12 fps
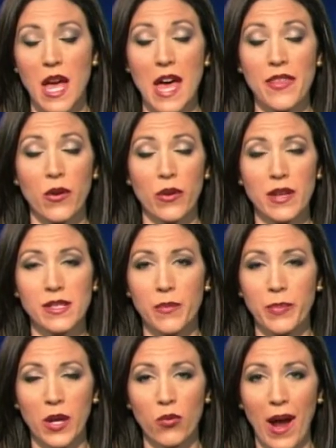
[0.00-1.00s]
and there is
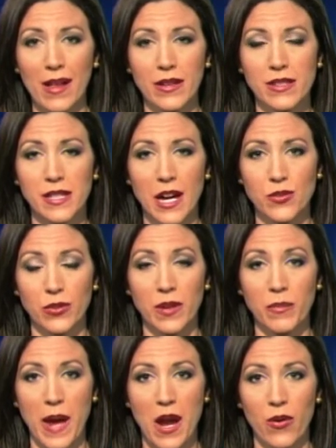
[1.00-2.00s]
a big rally
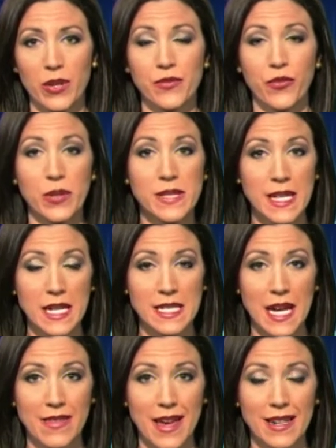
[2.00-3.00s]
scheduled in Paris for
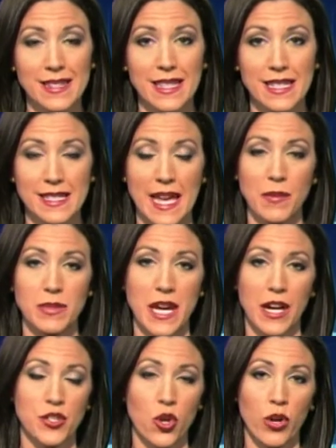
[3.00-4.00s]
Sunday. That is the same
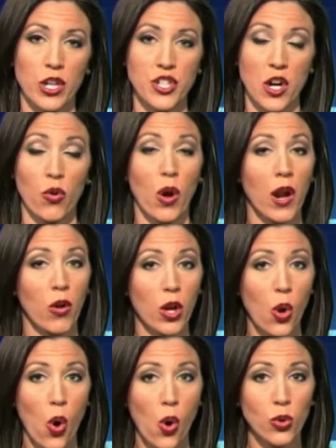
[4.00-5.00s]
day Attorney General
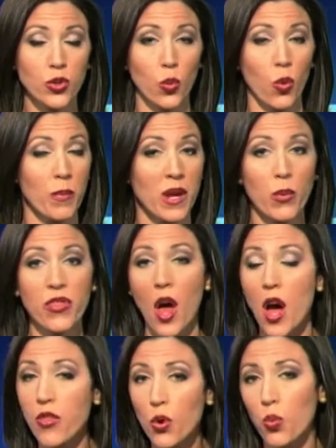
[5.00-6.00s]
Eric Holder will meet
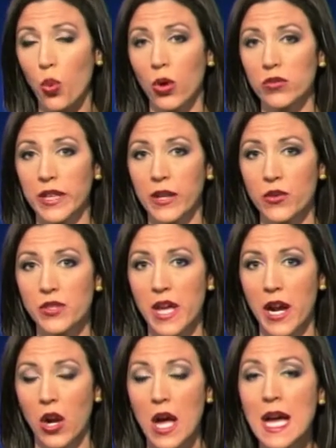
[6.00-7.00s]
with other world
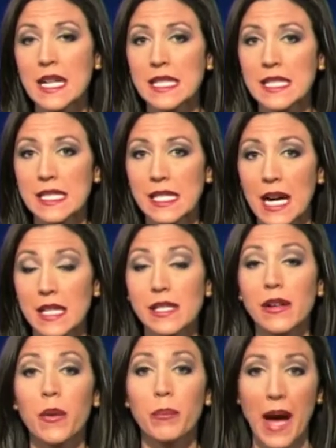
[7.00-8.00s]
leaders there to
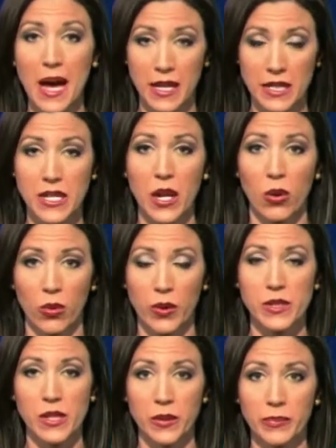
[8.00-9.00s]
discuss combating
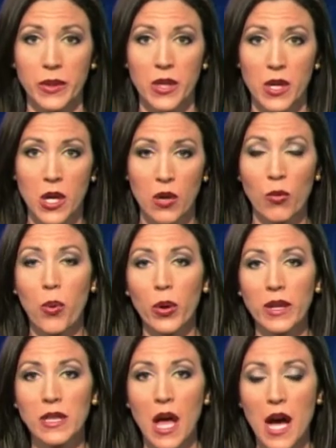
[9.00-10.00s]
terrorism.
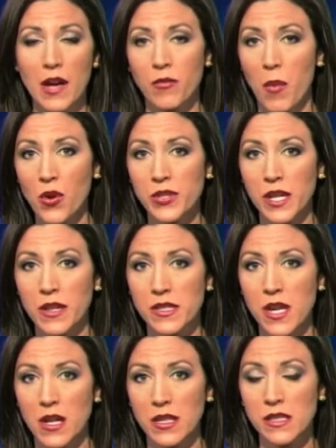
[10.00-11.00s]
Reporting live, Marci
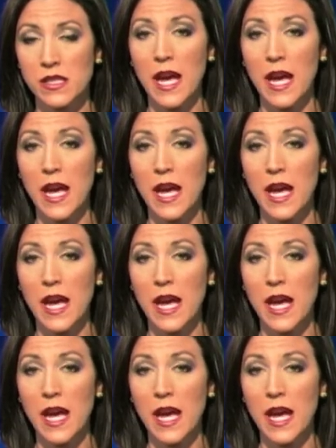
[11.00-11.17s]
Gonzalez,